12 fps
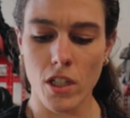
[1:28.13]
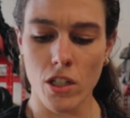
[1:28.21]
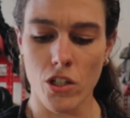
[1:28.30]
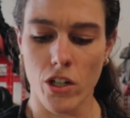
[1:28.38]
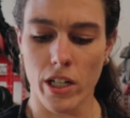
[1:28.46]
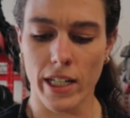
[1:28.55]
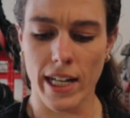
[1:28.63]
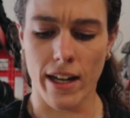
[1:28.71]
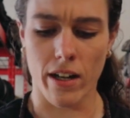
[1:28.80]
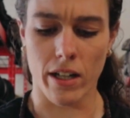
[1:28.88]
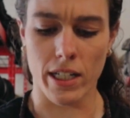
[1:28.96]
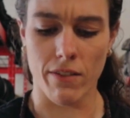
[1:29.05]
you're going to get
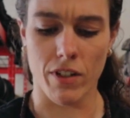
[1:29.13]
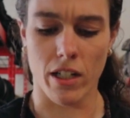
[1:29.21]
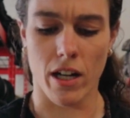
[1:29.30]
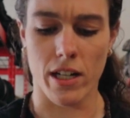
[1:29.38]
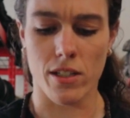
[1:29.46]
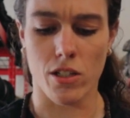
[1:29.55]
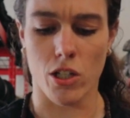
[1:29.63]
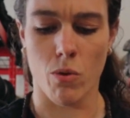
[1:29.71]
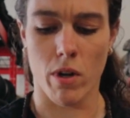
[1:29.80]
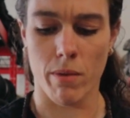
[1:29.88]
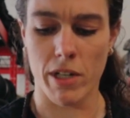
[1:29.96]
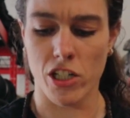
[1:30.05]
an uneven cut. So you
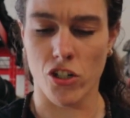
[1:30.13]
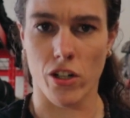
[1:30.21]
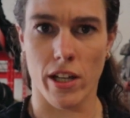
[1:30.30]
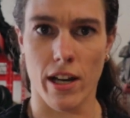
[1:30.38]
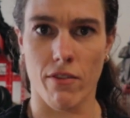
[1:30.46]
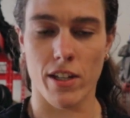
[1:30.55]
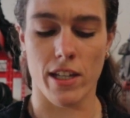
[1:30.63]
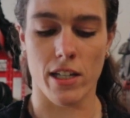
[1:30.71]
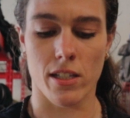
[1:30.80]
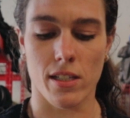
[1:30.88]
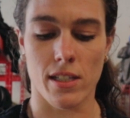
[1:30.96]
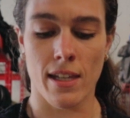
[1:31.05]
want to make sure that
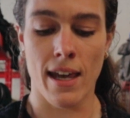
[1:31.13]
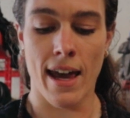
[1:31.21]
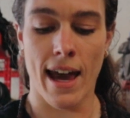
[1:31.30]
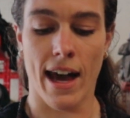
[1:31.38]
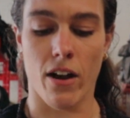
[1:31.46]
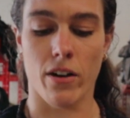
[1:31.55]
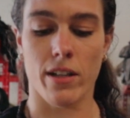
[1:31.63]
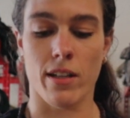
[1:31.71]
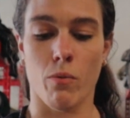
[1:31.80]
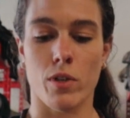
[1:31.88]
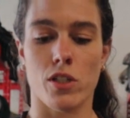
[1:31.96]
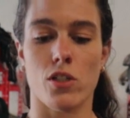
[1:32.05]
everything's out, and
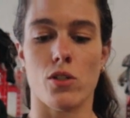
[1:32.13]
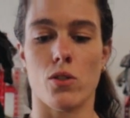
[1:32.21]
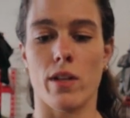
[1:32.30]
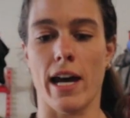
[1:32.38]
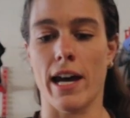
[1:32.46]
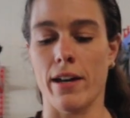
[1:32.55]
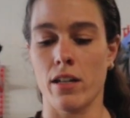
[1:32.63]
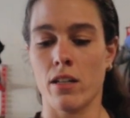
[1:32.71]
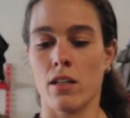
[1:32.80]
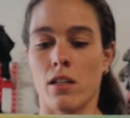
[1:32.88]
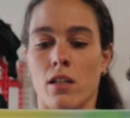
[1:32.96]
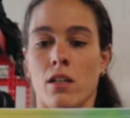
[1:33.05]
then once you do that,
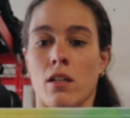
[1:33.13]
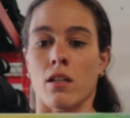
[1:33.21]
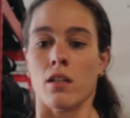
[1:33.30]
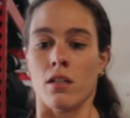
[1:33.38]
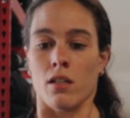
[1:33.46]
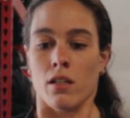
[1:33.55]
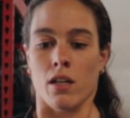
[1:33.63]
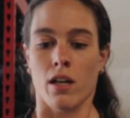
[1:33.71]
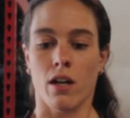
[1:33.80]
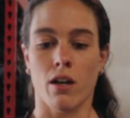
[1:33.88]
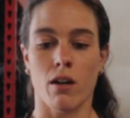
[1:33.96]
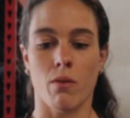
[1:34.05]

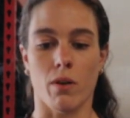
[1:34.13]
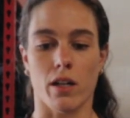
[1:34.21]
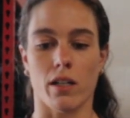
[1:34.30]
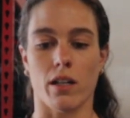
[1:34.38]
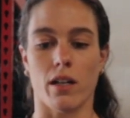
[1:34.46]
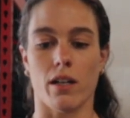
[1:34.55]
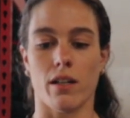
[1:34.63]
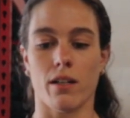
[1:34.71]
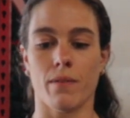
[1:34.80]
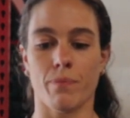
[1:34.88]
we're going to